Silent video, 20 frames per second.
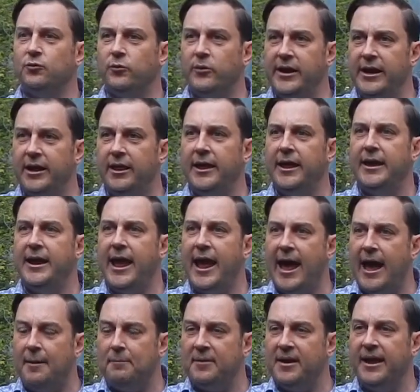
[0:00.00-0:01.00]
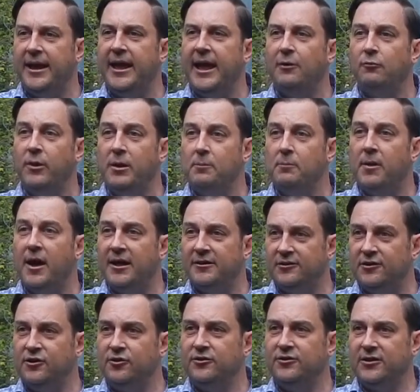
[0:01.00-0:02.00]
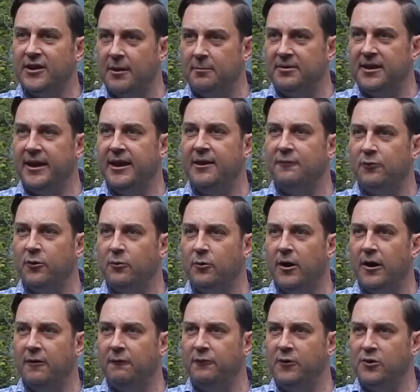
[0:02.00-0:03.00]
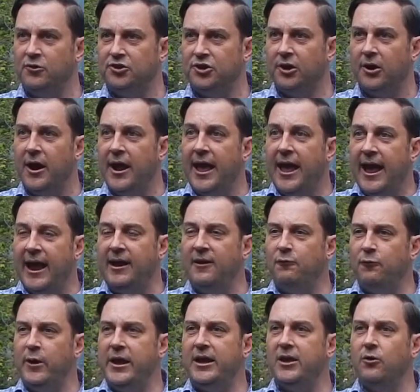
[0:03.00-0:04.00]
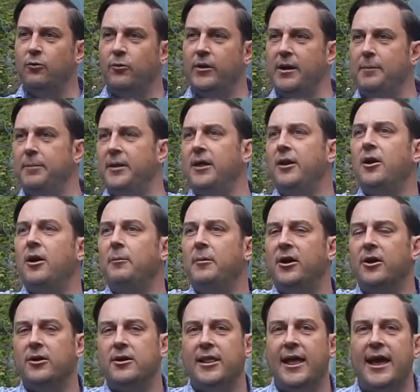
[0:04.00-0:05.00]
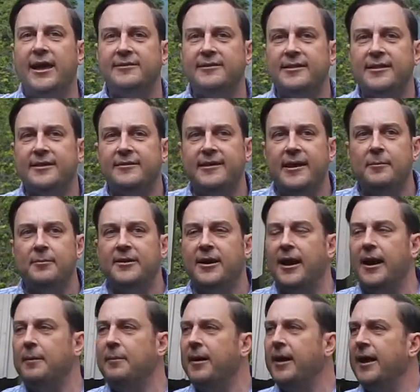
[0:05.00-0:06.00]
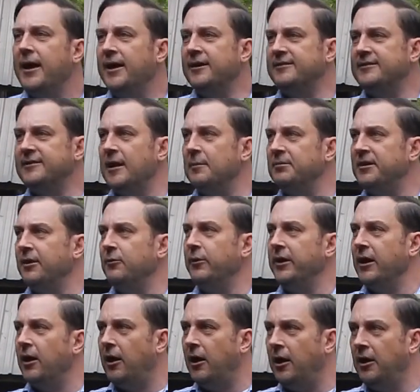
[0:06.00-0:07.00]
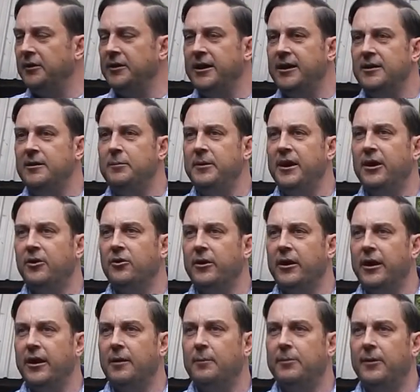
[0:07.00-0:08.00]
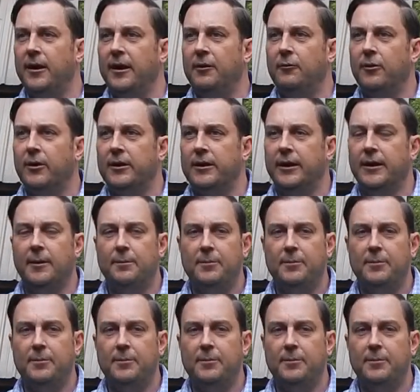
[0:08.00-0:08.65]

real and happening, and we must do something if we want a future. And if we can rebuild our middle class at the same time, is something we all need to be agreeing upon and working